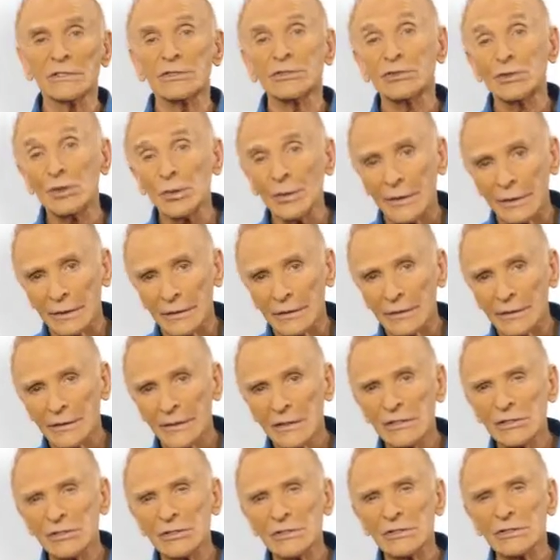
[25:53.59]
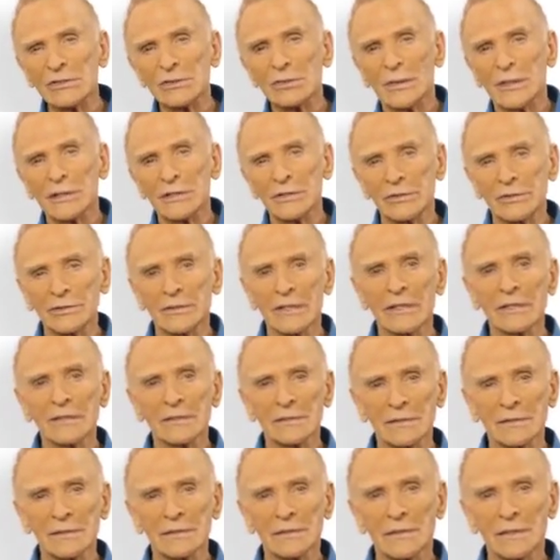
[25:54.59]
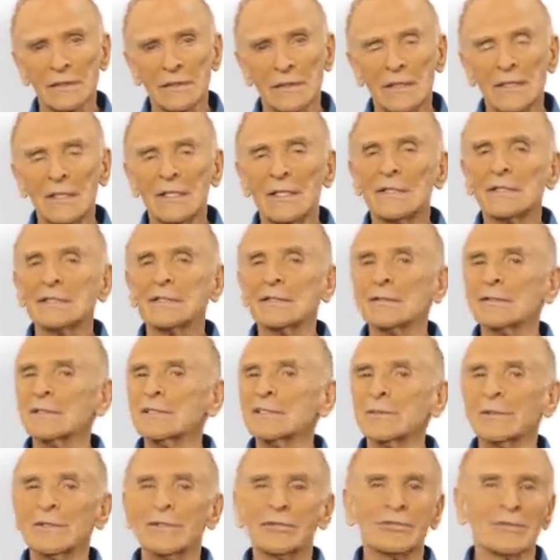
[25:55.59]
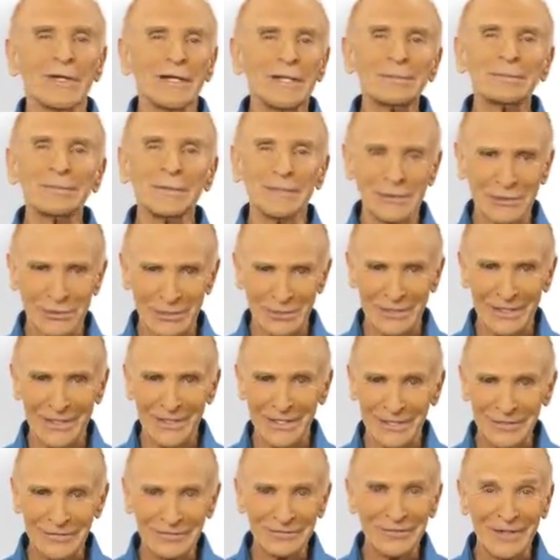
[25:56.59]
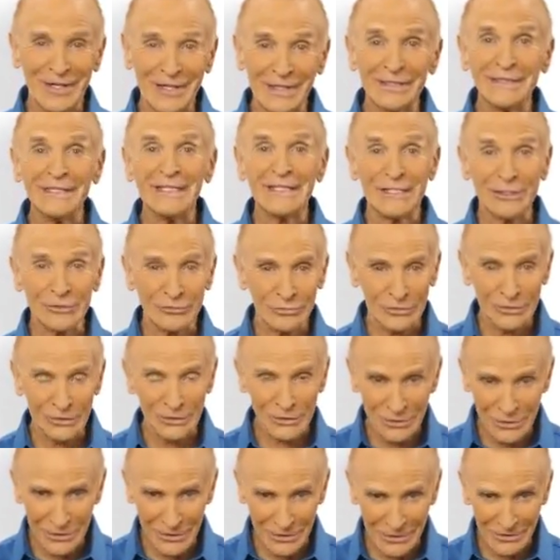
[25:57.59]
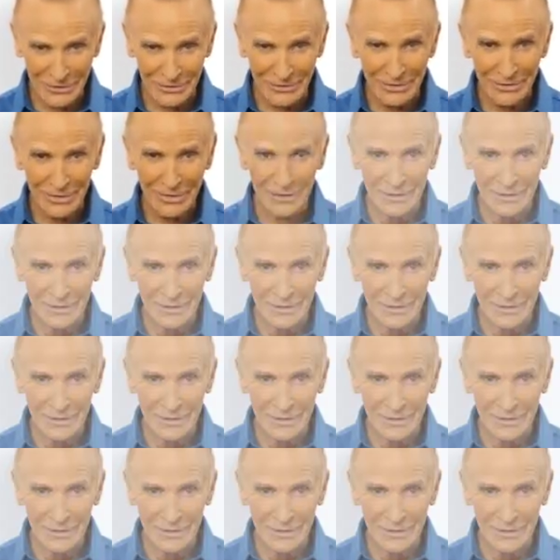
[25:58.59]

do it in just 22 days. So it's with great pleasure that I can finally introduce you